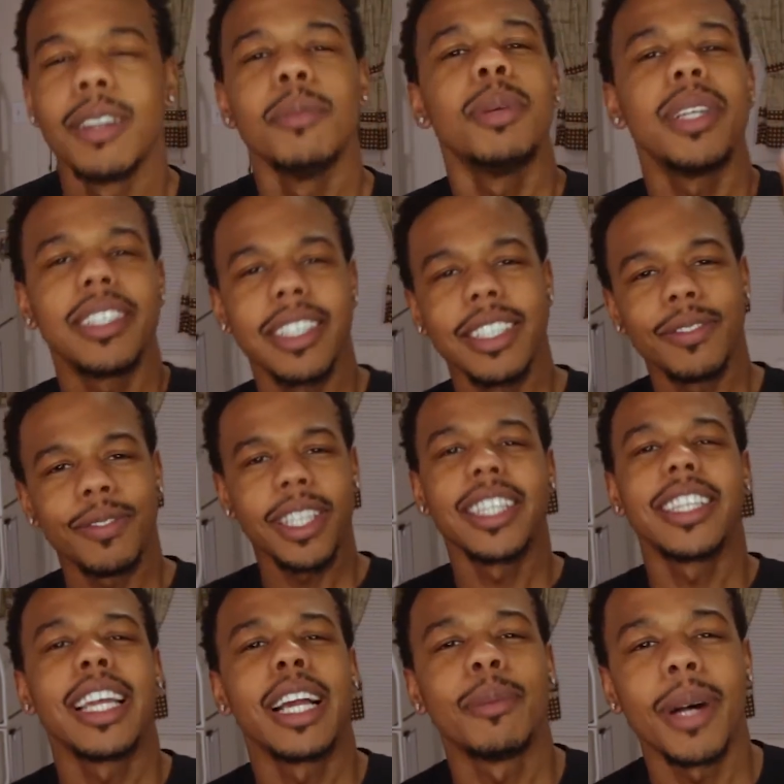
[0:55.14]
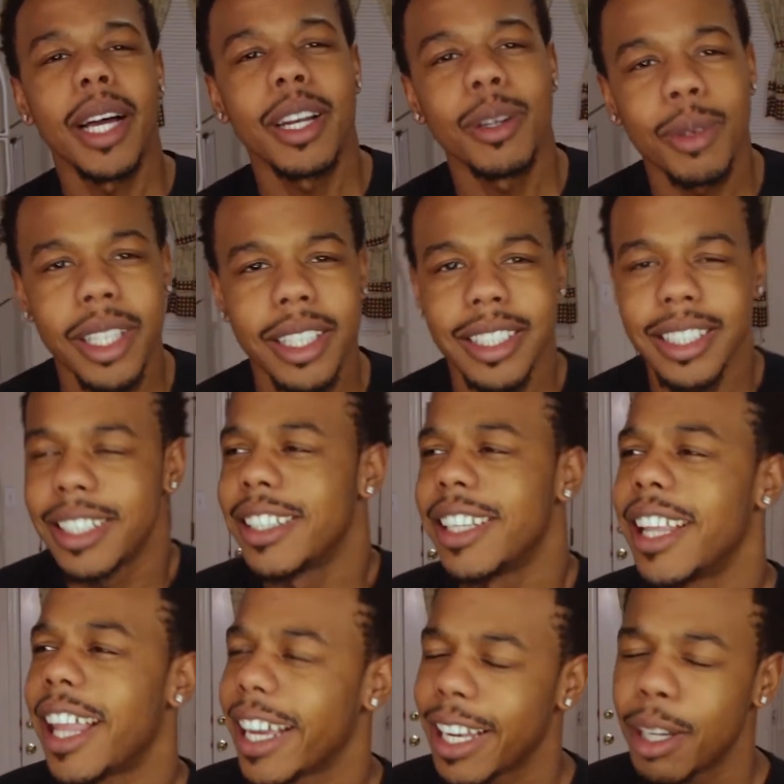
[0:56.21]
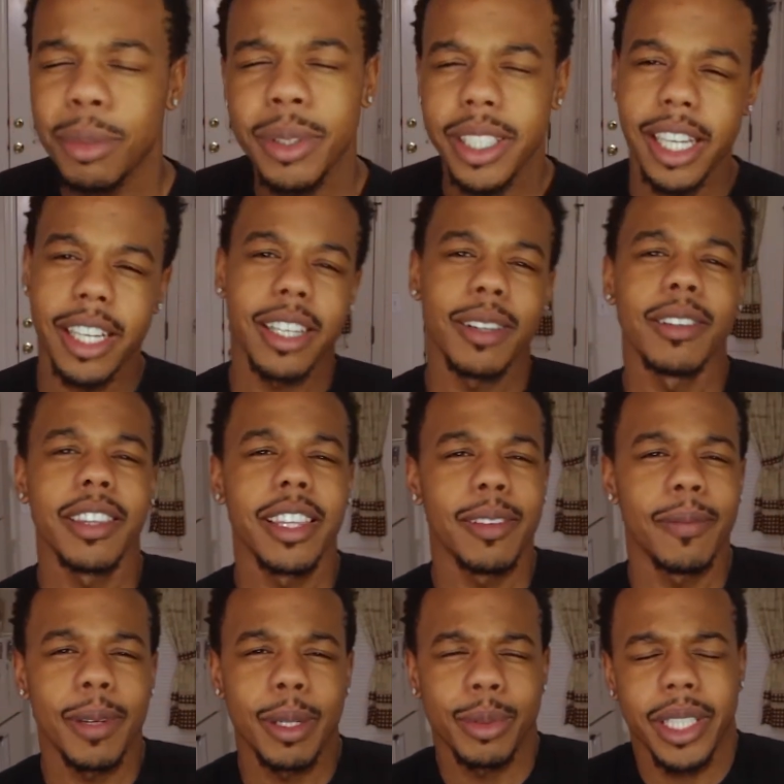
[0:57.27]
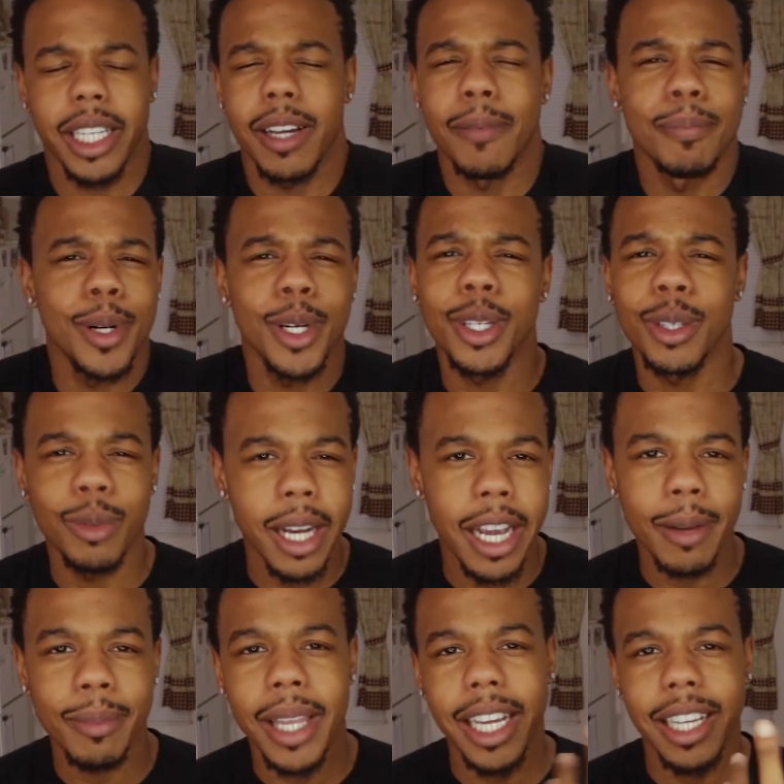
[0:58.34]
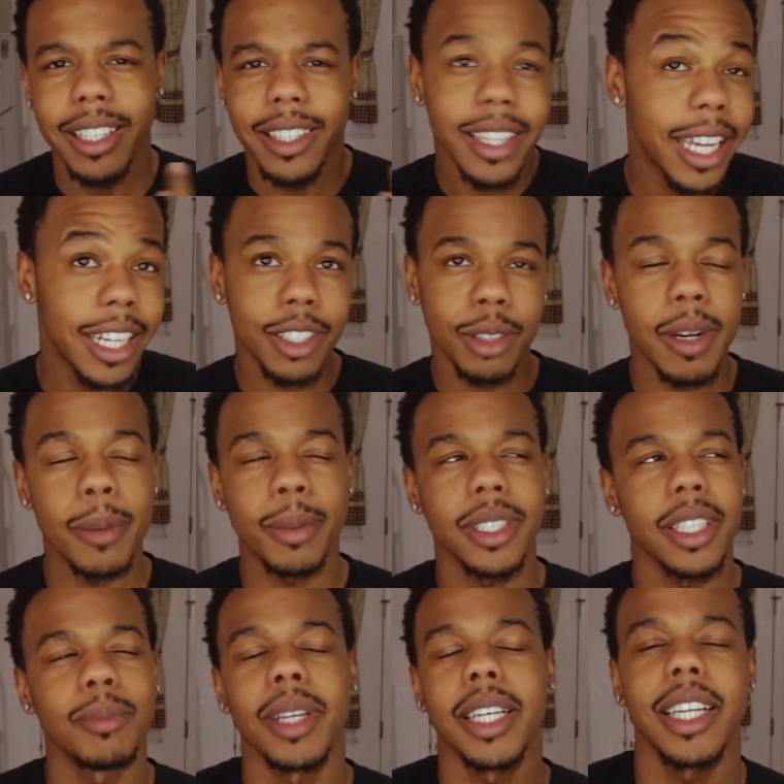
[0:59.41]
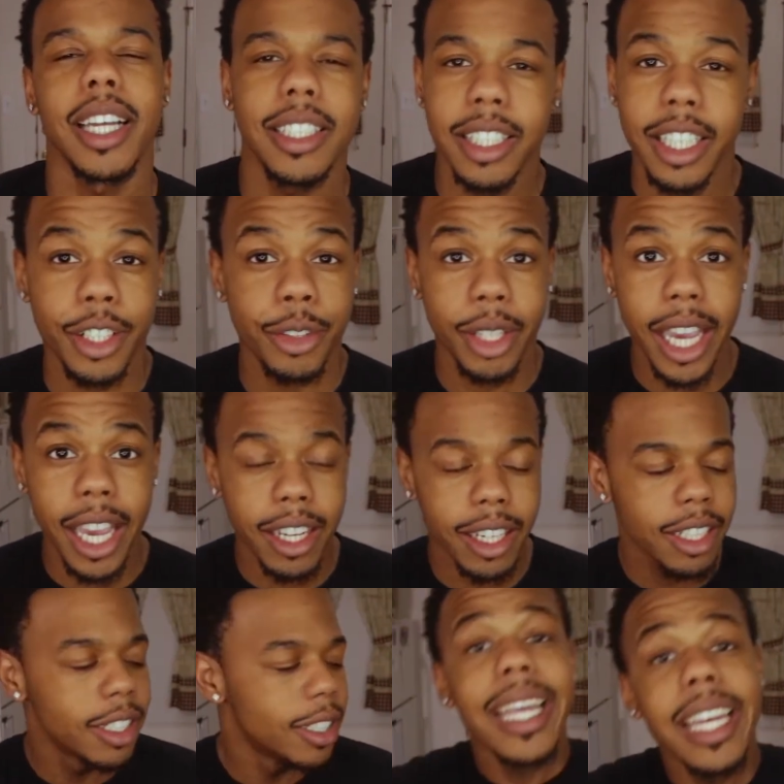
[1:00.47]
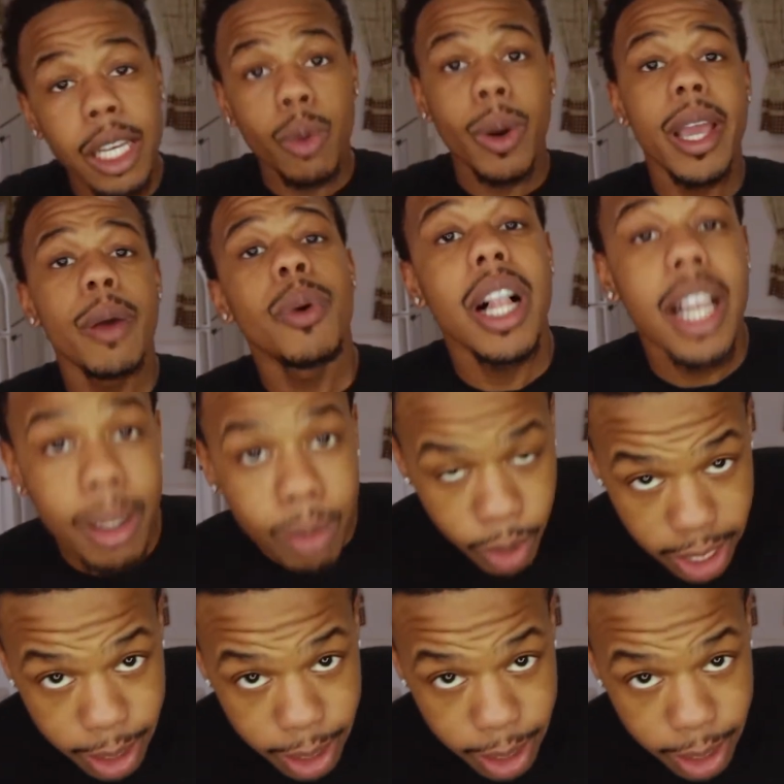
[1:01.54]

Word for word: But see, the funny thing about it was, like, it was like a it was like a burger wrap, like a lettuce wrap or something like that she had created. Anyway, while I'm